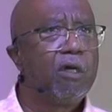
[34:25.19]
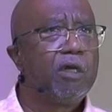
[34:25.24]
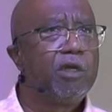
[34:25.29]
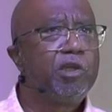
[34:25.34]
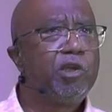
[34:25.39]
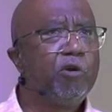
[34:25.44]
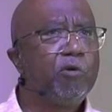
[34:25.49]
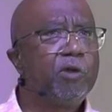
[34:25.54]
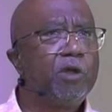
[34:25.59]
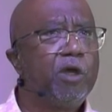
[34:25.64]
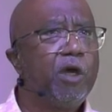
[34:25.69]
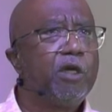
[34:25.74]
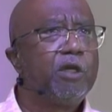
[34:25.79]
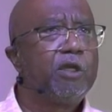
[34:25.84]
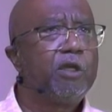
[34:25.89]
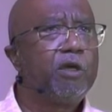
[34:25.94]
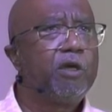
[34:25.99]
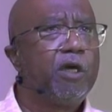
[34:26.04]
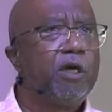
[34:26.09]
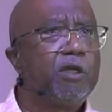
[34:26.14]
You,
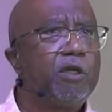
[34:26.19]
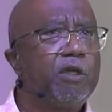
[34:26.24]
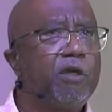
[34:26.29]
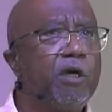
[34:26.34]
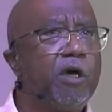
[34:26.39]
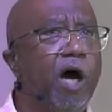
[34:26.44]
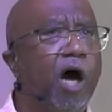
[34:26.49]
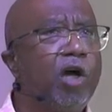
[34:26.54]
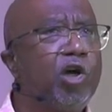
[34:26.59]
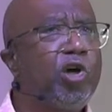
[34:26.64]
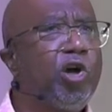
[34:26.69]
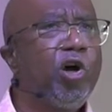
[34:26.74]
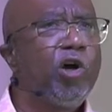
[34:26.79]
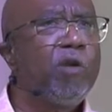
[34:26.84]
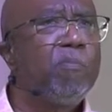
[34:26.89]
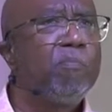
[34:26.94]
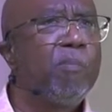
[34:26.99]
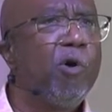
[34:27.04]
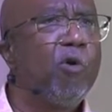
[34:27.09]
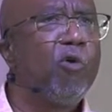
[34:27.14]
you, a
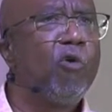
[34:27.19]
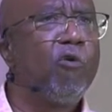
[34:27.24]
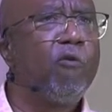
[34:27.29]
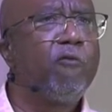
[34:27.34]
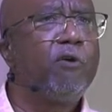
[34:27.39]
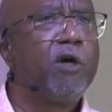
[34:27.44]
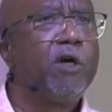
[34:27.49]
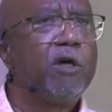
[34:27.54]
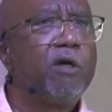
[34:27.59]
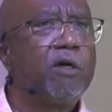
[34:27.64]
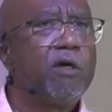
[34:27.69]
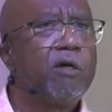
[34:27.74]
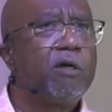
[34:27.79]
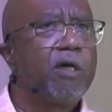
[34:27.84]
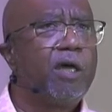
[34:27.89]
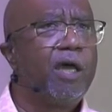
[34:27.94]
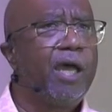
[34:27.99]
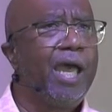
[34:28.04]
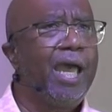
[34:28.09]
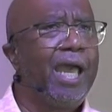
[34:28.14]
good move
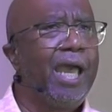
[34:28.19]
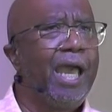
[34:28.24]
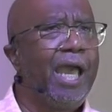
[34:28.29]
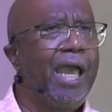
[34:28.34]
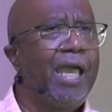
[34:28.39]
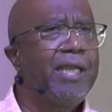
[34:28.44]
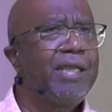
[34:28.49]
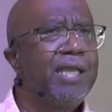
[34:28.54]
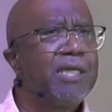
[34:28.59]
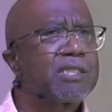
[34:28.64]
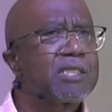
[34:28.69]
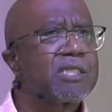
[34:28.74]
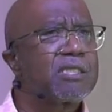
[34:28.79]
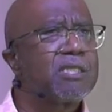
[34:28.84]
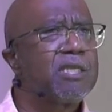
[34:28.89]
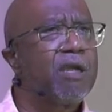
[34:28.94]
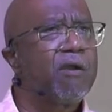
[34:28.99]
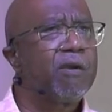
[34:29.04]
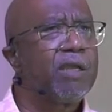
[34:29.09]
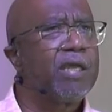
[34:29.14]
ain't
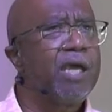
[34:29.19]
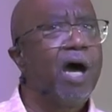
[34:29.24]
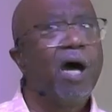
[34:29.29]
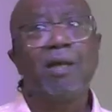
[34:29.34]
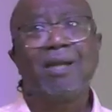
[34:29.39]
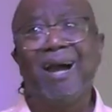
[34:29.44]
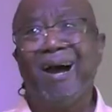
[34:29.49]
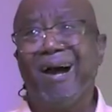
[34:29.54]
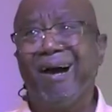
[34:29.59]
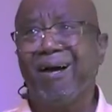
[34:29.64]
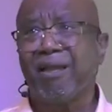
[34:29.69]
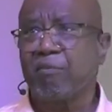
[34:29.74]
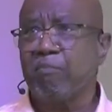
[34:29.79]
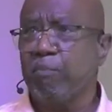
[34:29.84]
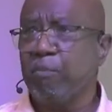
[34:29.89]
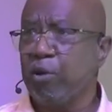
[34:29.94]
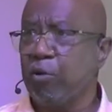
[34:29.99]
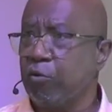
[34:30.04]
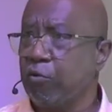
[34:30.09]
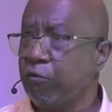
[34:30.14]
necessarily a God
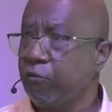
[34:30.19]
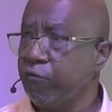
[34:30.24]
move.